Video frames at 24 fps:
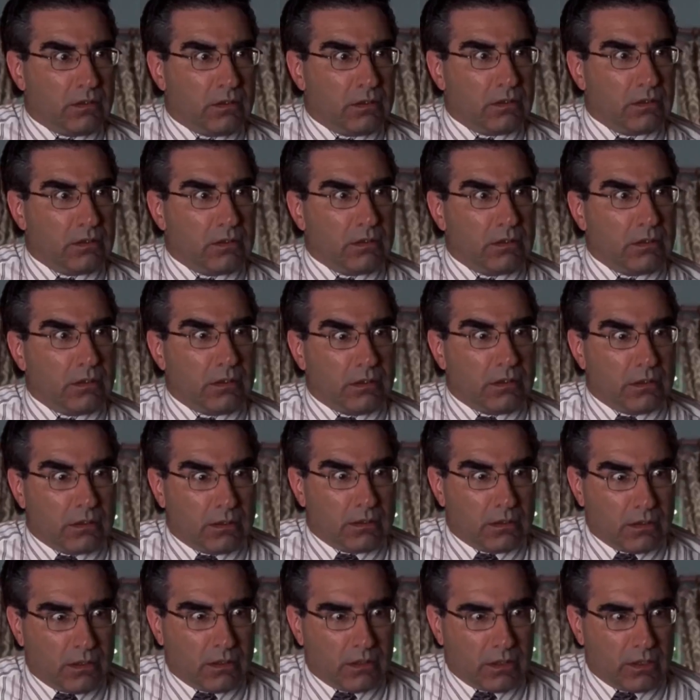him
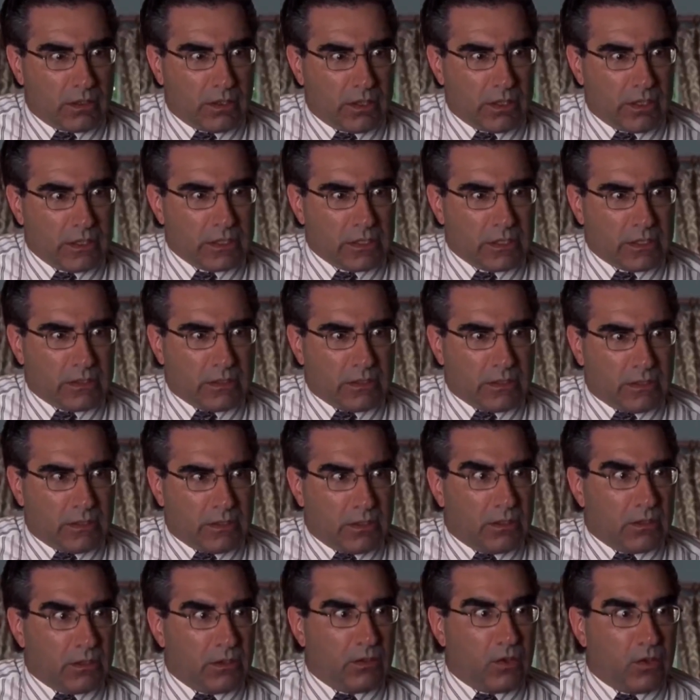clarification, like, oh, we
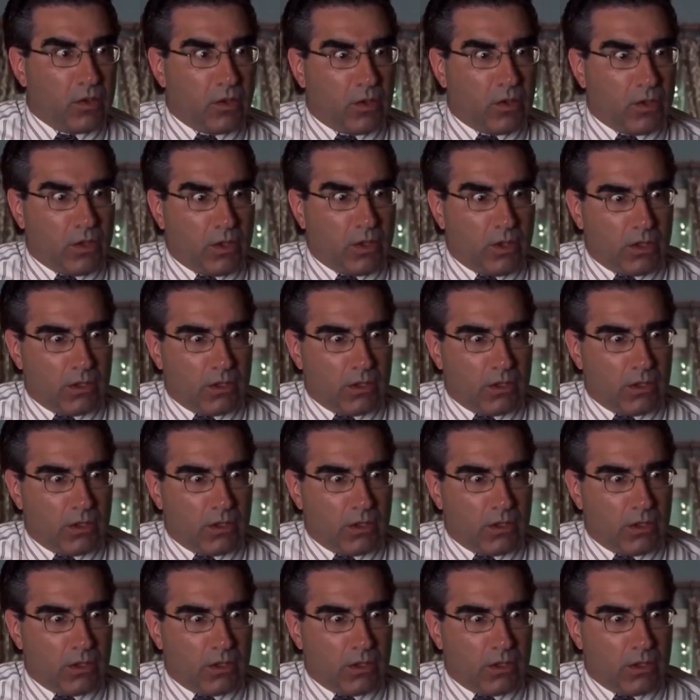just gonna tell